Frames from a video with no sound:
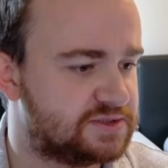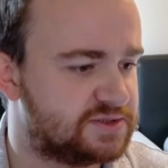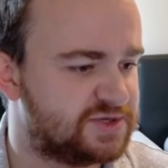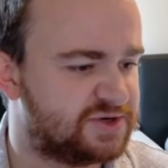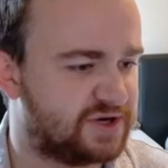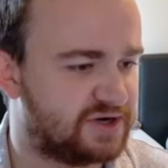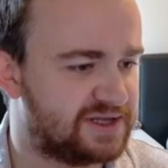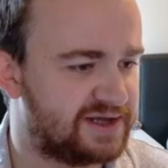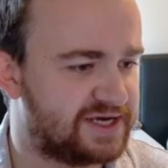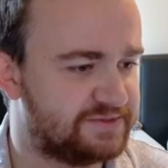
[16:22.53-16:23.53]
So kind of
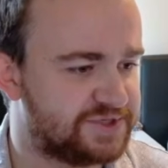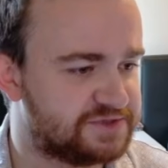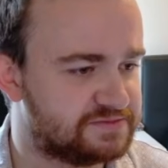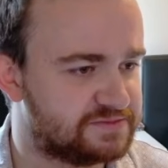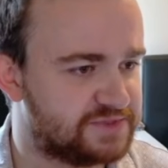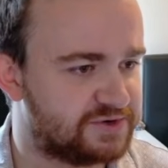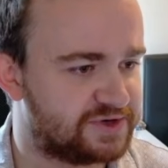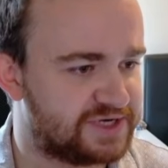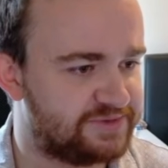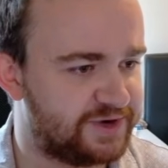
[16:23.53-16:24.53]
like him to not
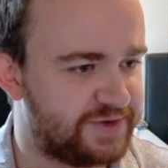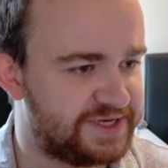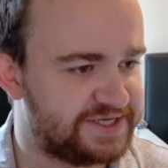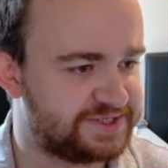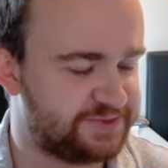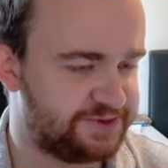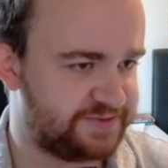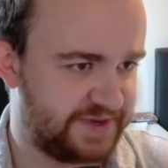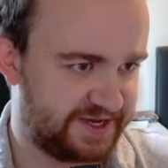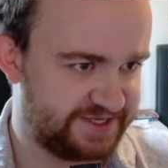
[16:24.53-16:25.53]
clear my weenies, but
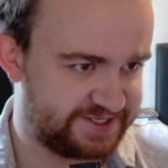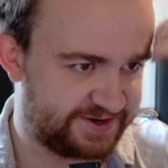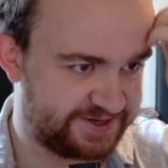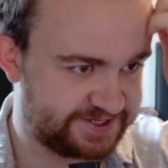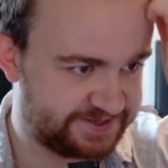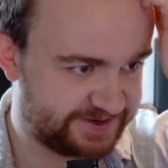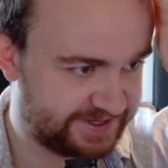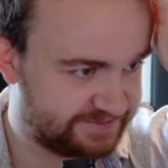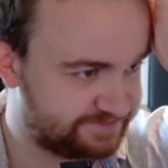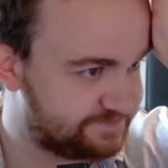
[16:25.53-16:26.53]
yeah, he's going to, right?
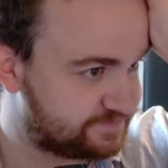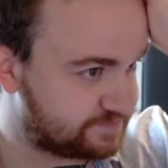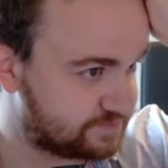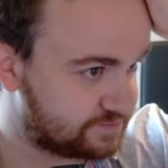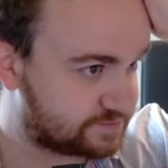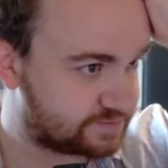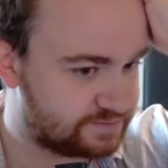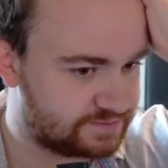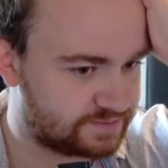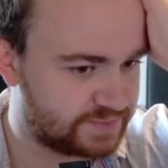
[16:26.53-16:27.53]

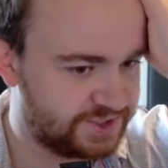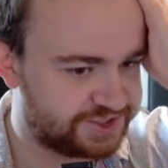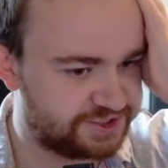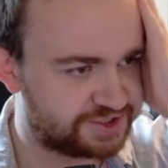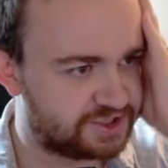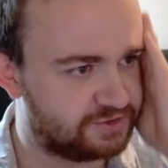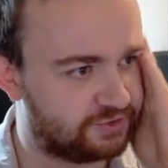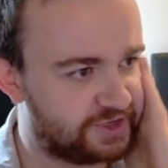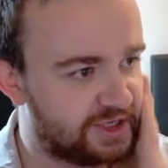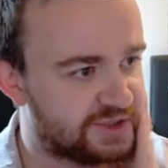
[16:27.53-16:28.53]
Chose a
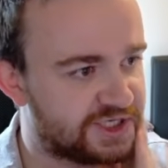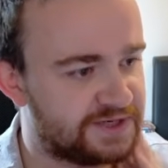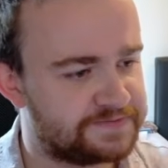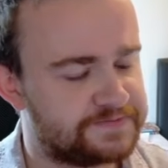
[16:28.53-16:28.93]
Gloriosa.